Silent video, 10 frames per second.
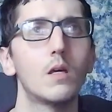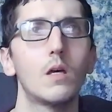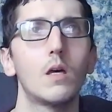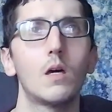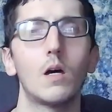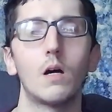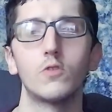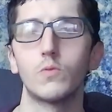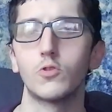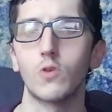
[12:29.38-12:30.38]
I've just been
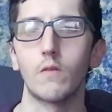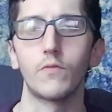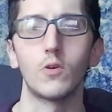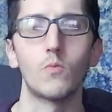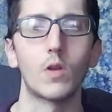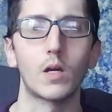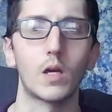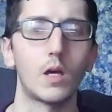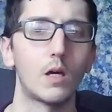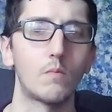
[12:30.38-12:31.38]
trying to film when I
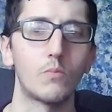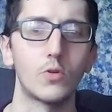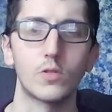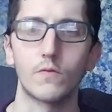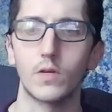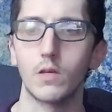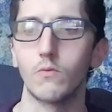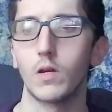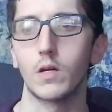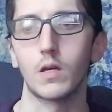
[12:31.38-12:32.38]
can and put stuff together when I
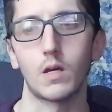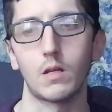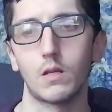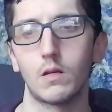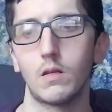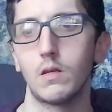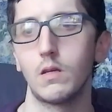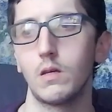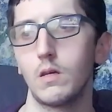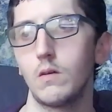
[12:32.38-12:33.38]
can. And,
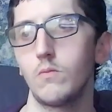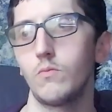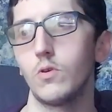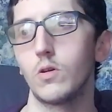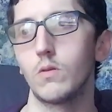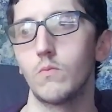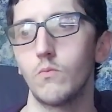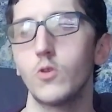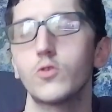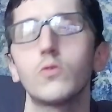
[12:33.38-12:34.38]
but much
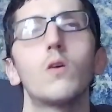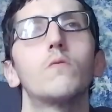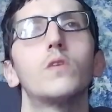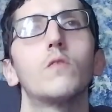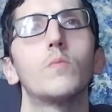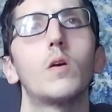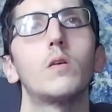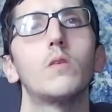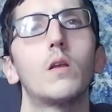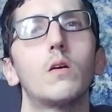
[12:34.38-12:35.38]
love to everybody
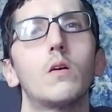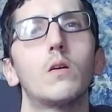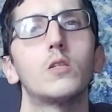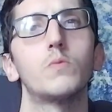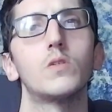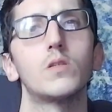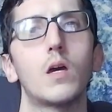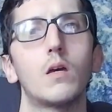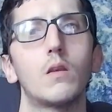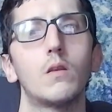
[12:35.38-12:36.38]
that uh, has been
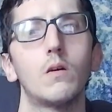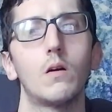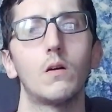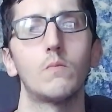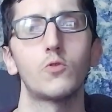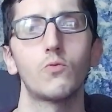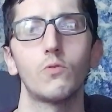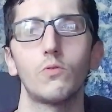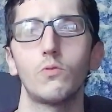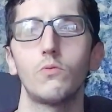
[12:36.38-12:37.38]
staying um,
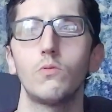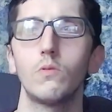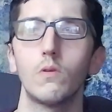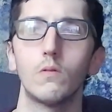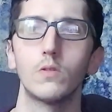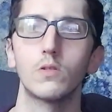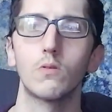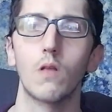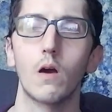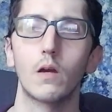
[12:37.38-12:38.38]
true and still
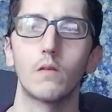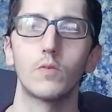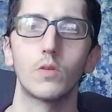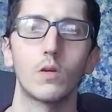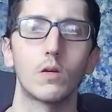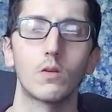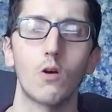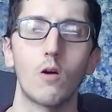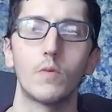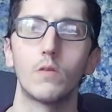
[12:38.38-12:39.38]
liking everything,
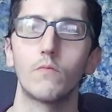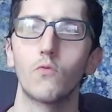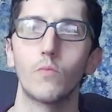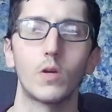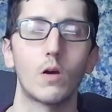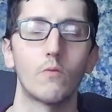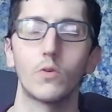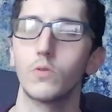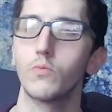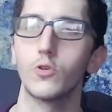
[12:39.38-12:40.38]
commenting for me. I really
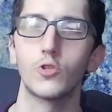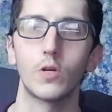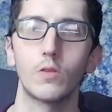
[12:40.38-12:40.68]
appreciate the